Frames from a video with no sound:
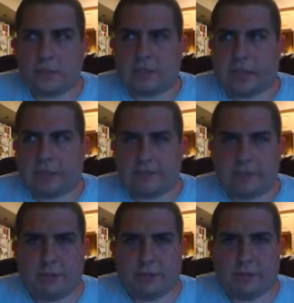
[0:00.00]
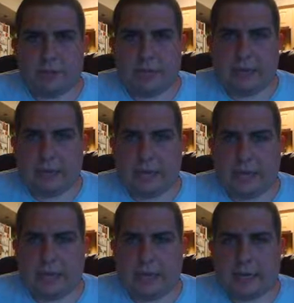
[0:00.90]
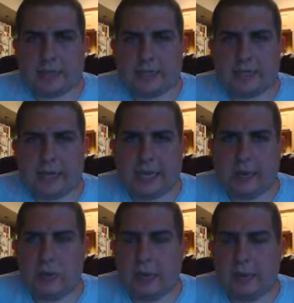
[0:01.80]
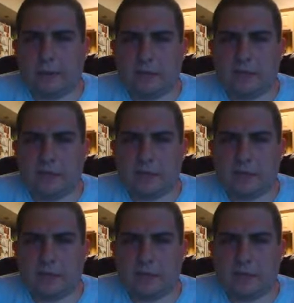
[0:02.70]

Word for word: set of movies being made, kind of saying, well,